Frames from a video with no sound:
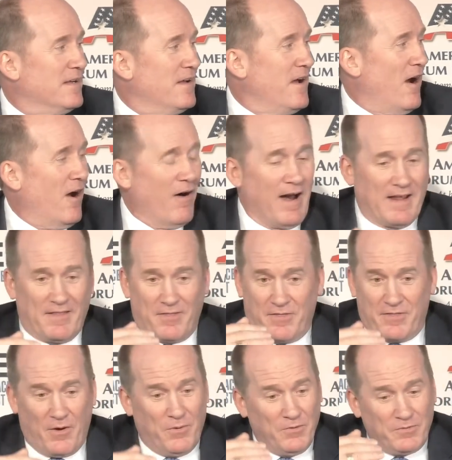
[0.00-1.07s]
all right?
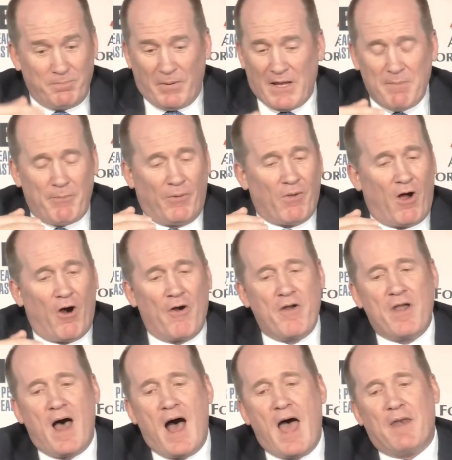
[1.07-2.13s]
Those people are
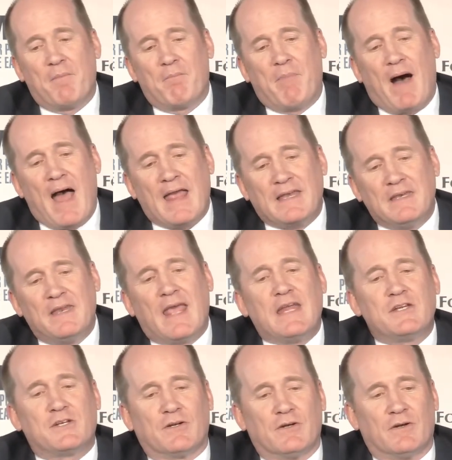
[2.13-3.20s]
not by
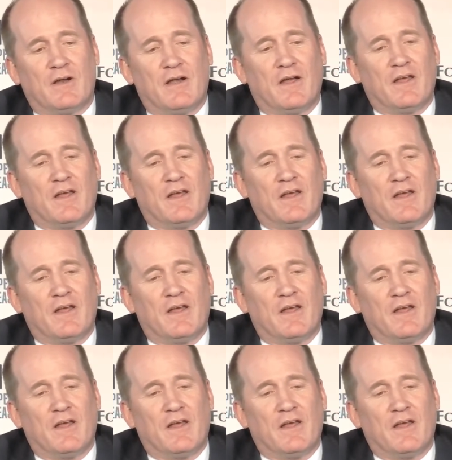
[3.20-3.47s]
nature